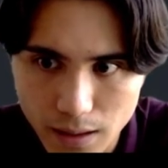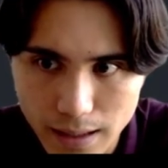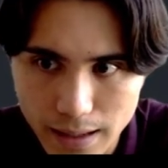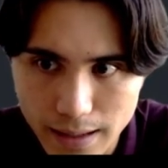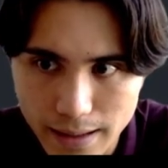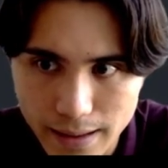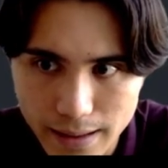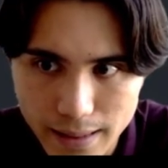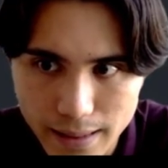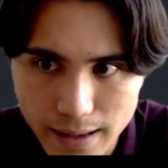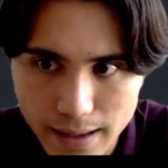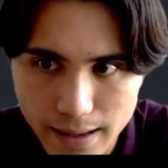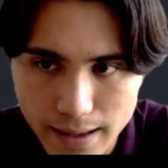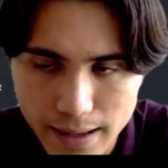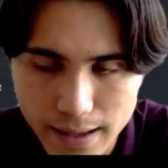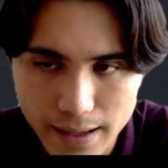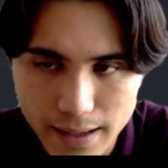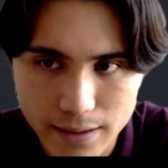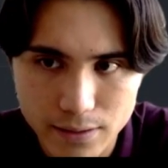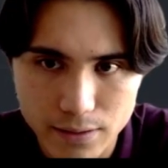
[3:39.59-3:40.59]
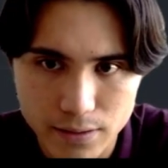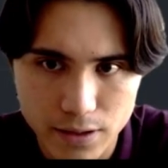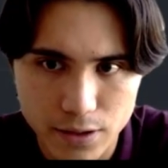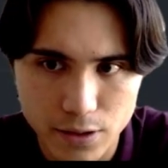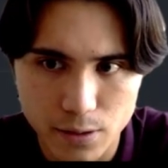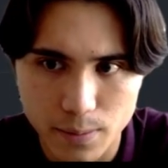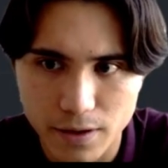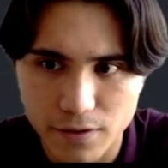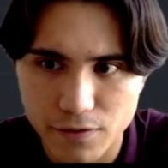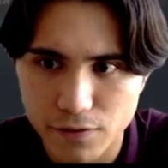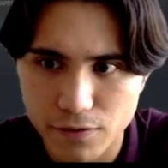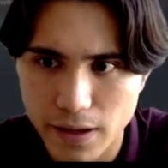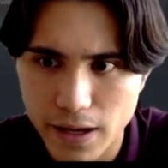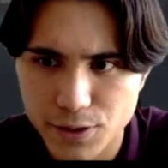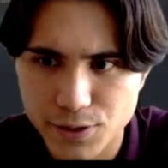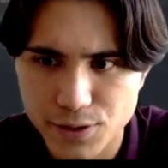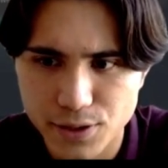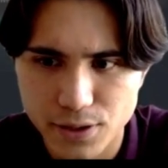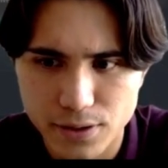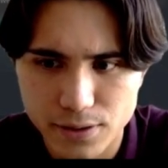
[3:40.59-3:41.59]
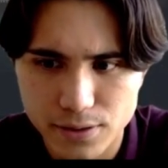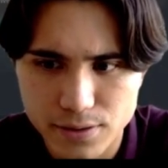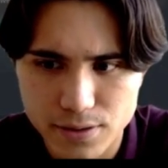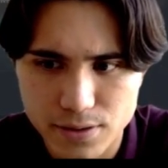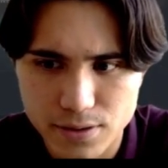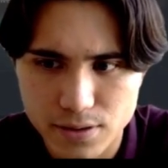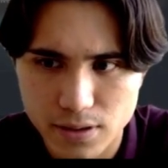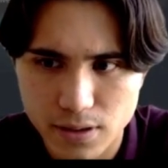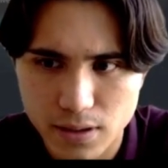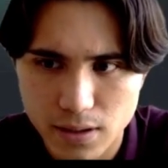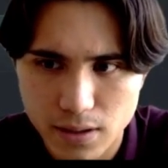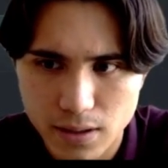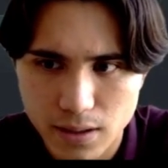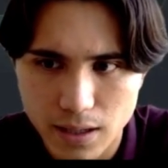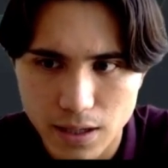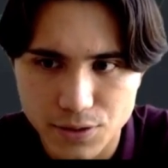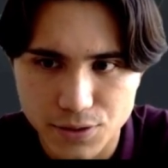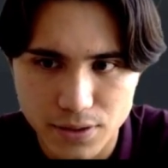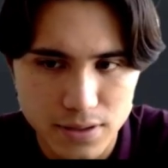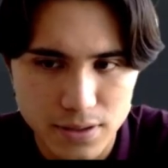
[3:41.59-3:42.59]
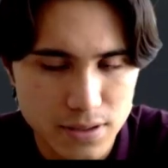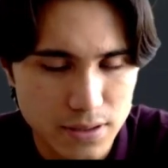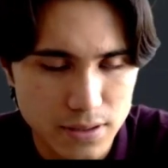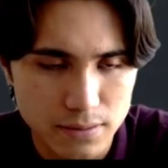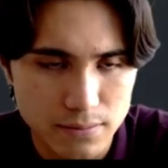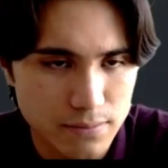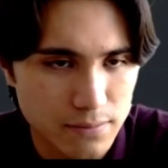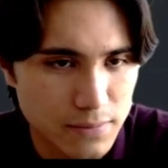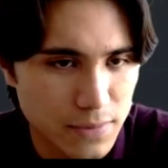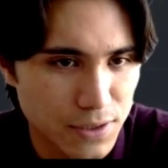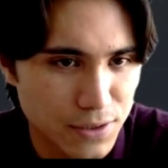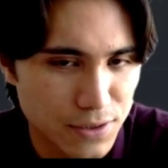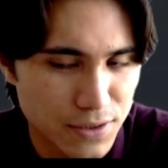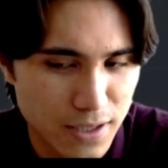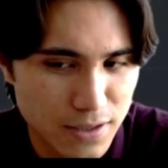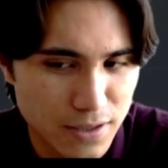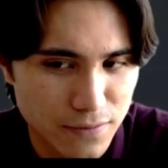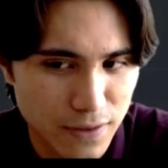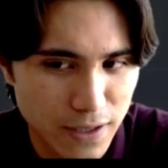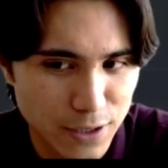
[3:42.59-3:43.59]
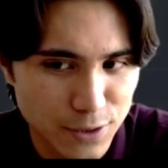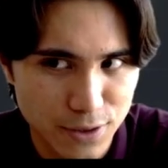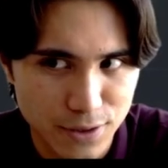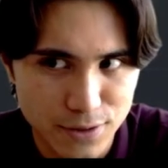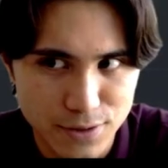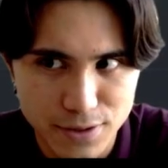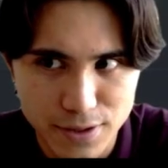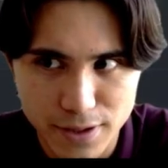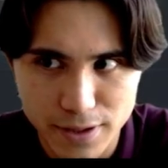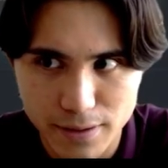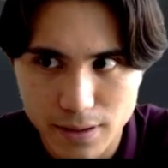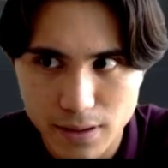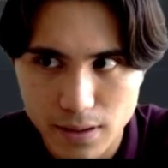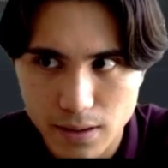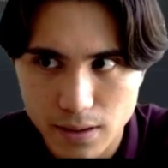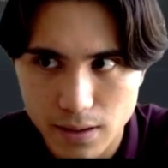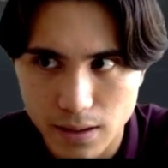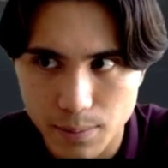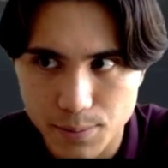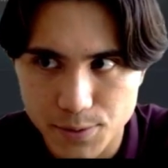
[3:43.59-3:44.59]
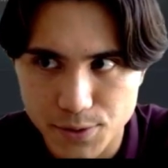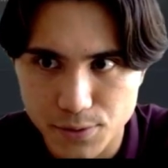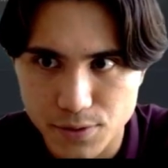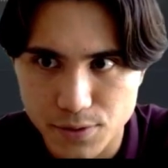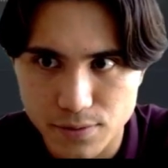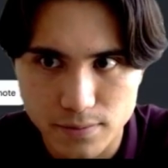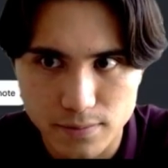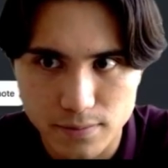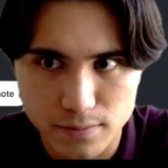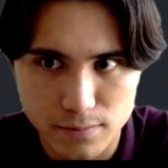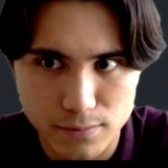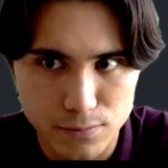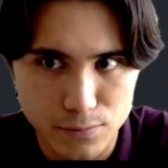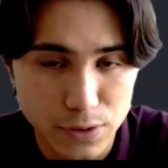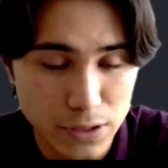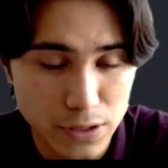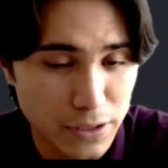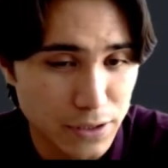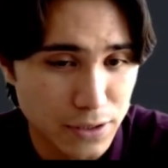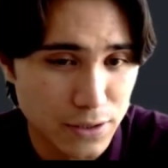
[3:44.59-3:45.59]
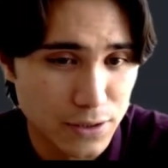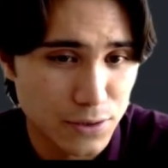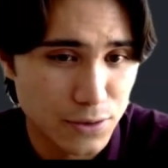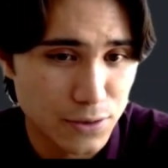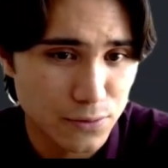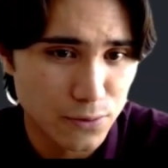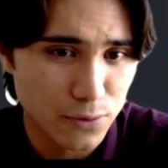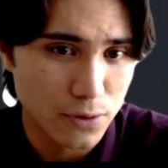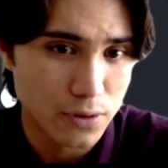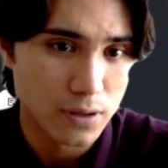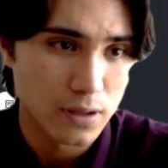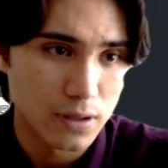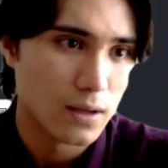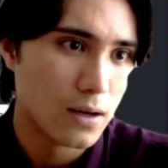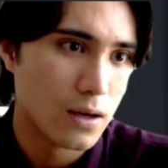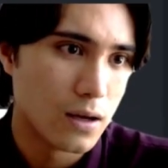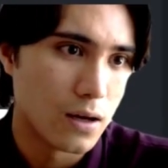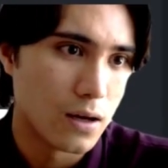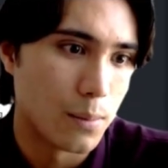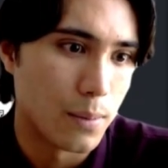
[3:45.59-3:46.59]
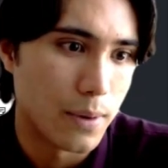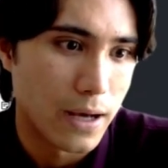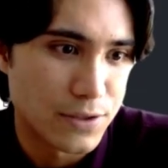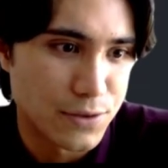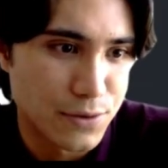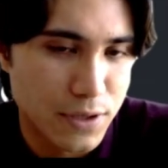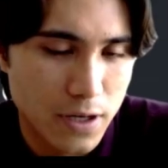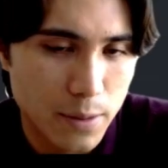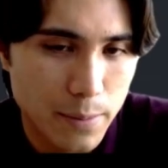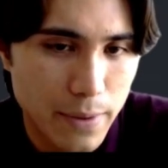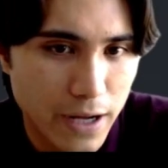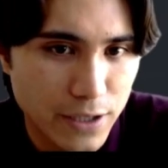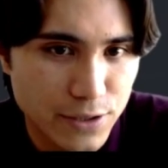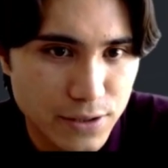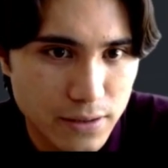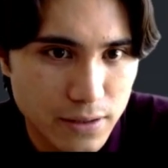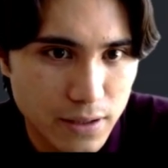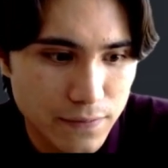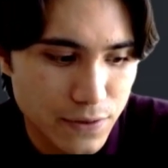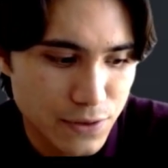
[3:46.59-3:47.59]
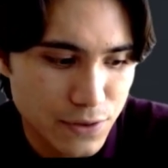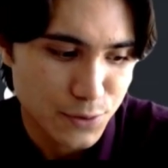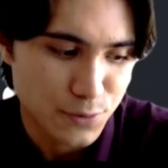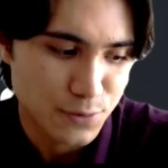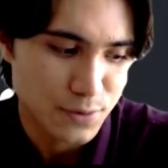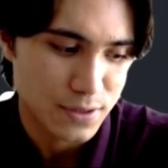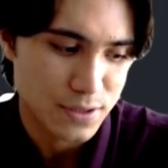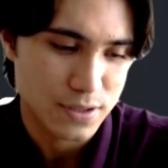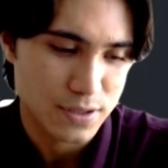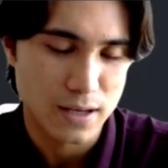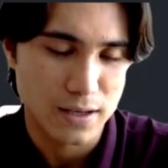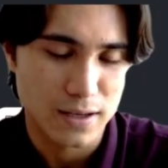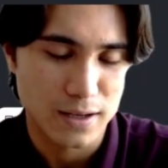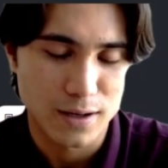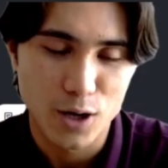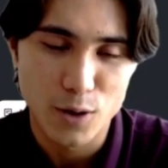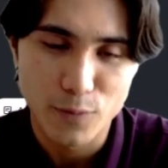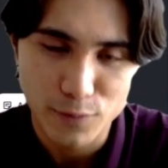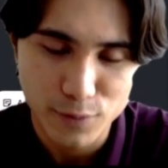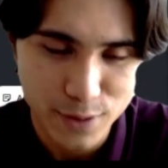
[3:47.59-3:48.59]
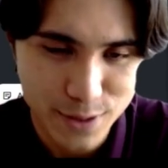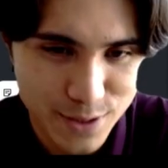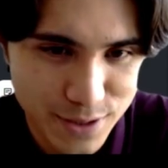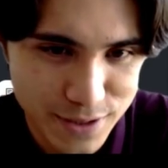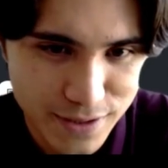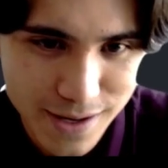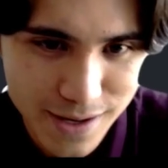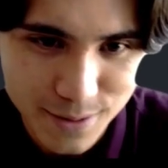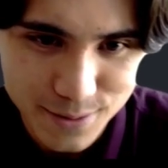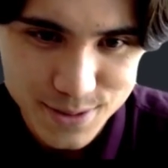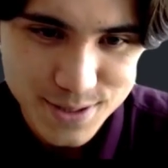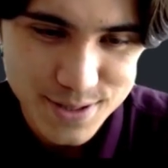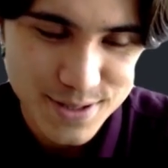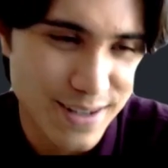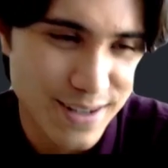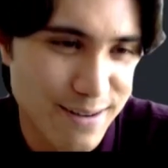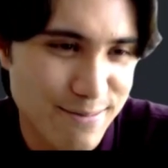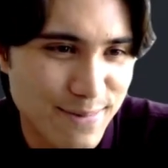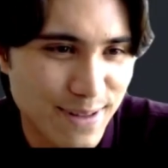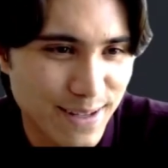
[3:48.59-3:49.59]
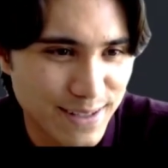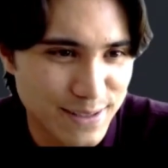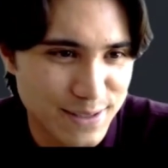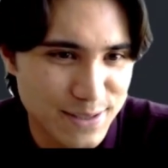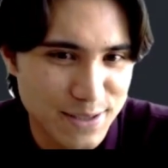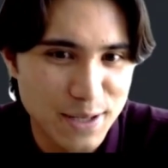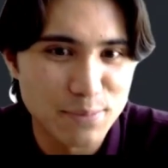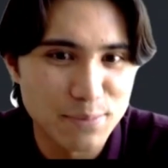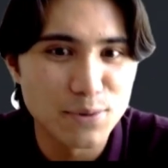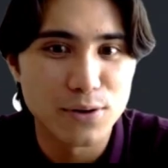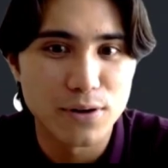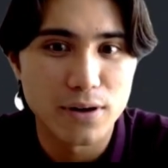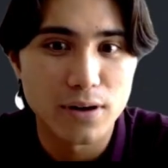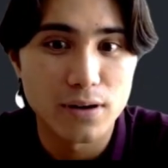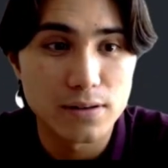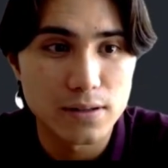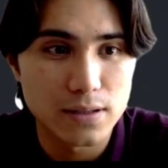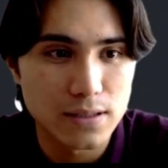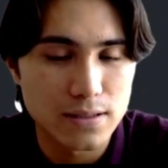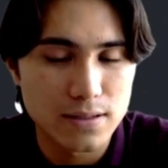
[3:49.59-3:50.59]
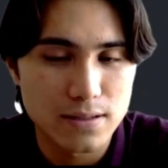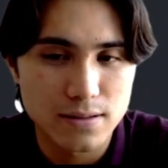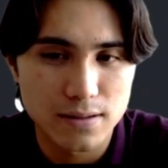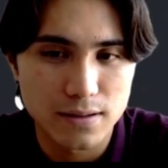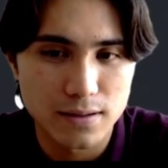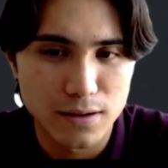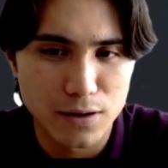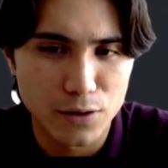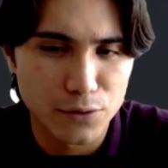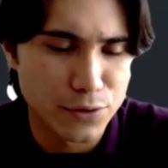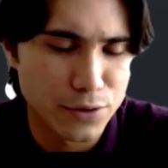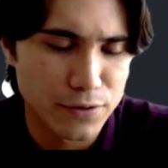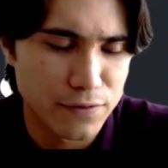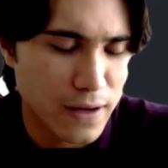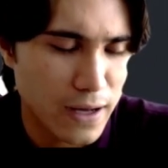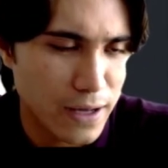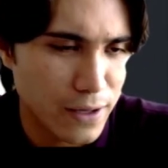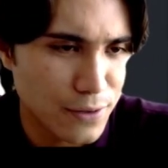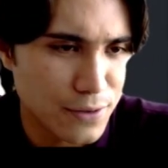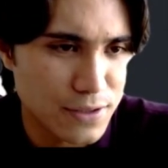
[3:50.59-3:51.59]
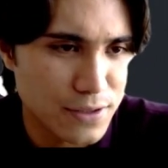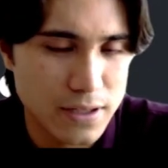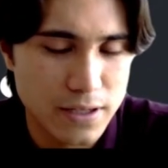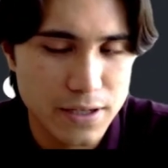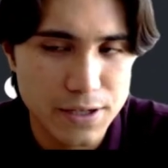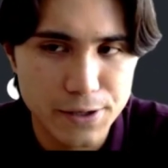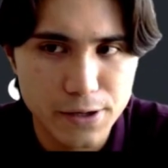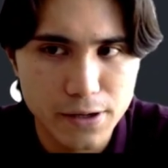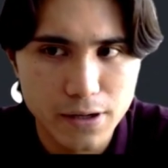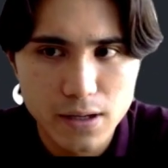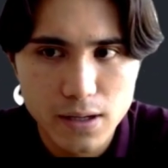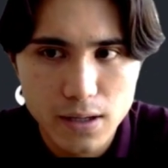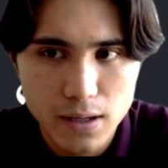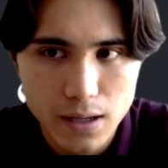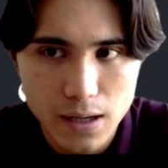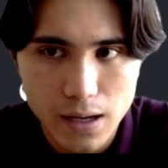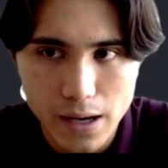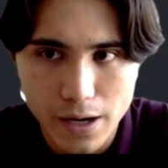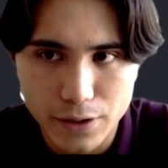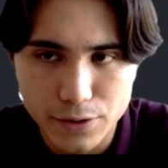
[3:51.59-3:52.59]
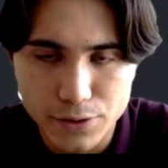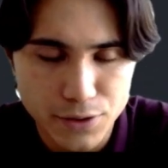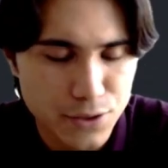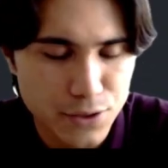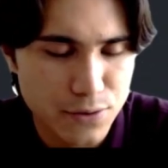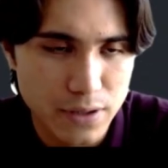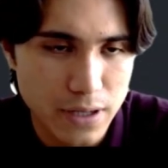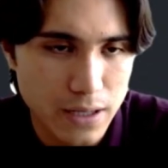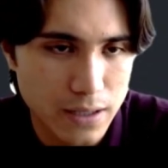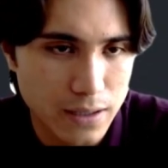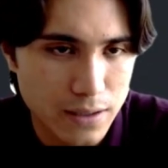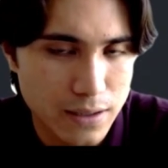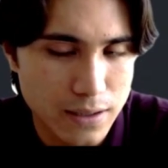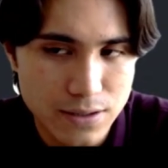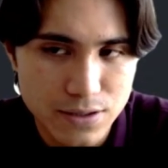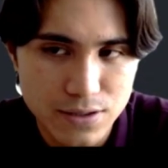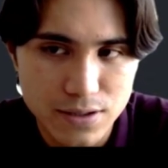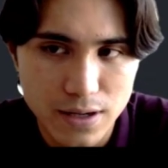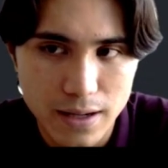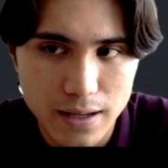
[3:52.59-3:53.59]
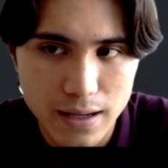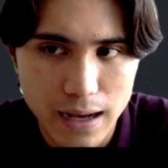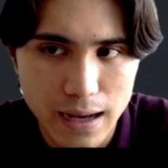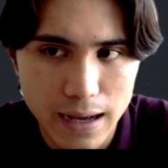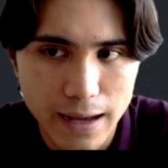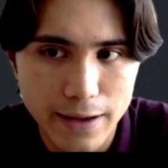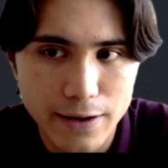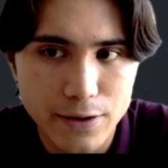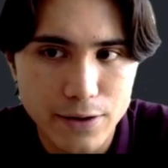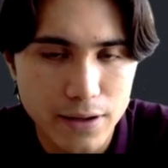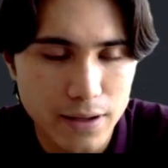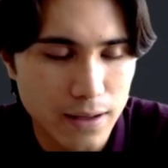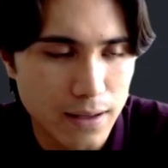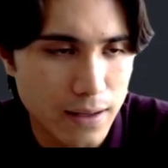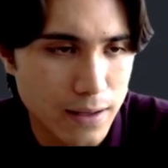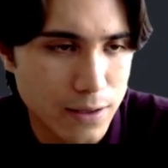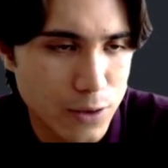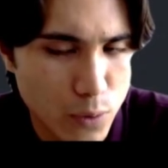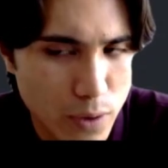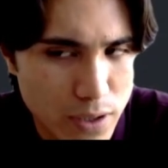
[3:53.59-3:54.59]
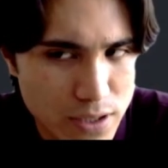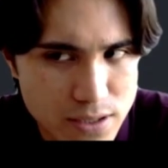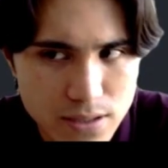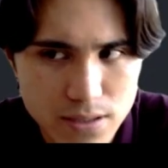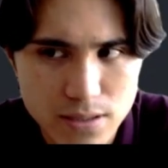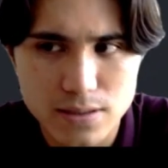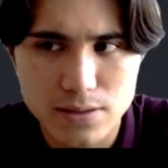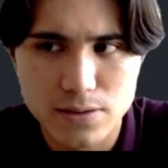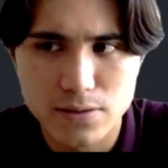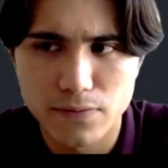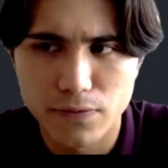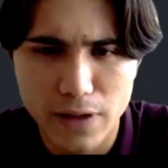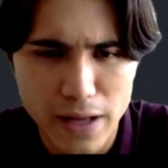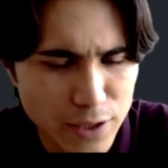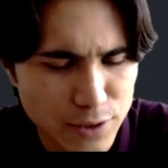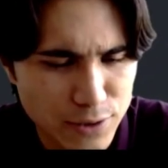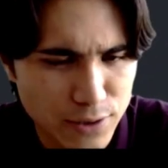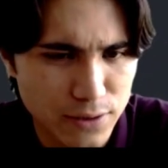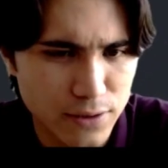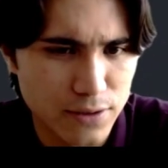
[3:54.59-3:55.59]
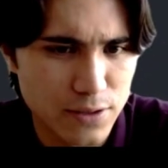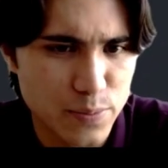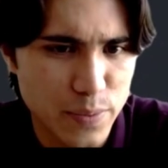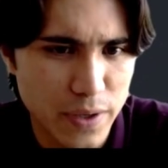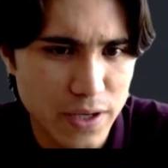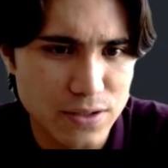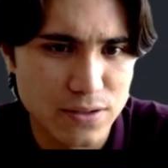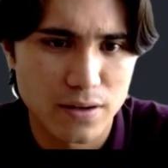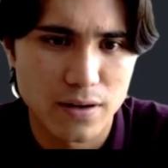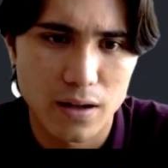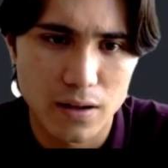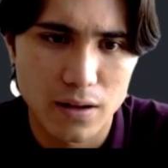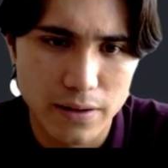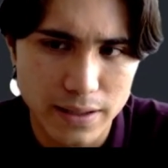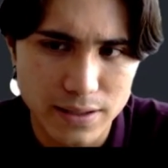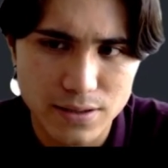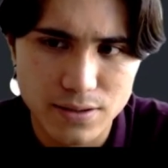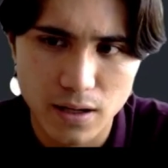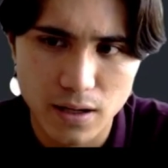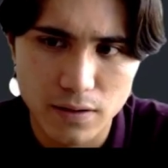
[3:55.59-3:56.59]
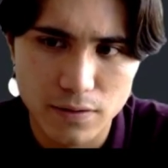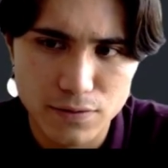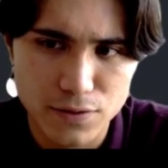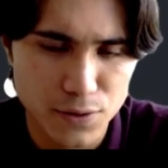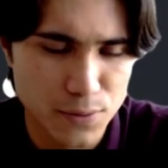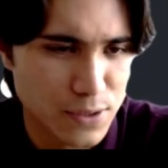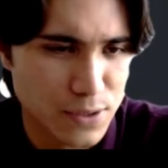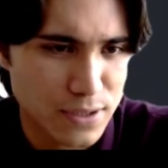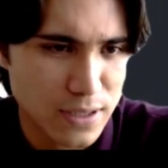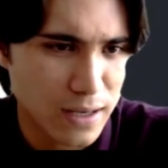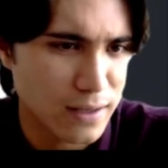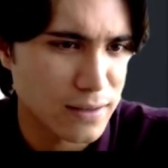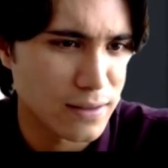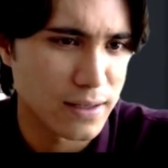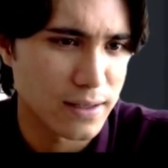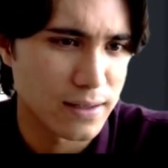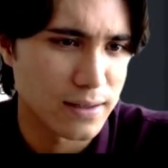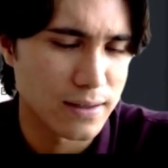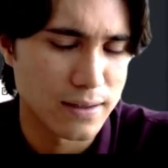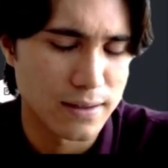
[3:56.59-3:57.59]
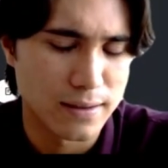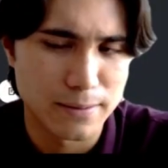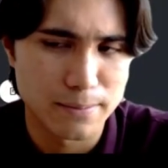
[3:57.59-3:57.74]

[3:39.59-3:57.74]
And then here are my flashcards. As you can see, it just has flashcards there. So it's really good tool. As you can imagine, if students take hopefully good notes, they can just upload all of these, all their files into here and just create a study guide, quizzes, flashcards based on all that stuff. So it's kind of like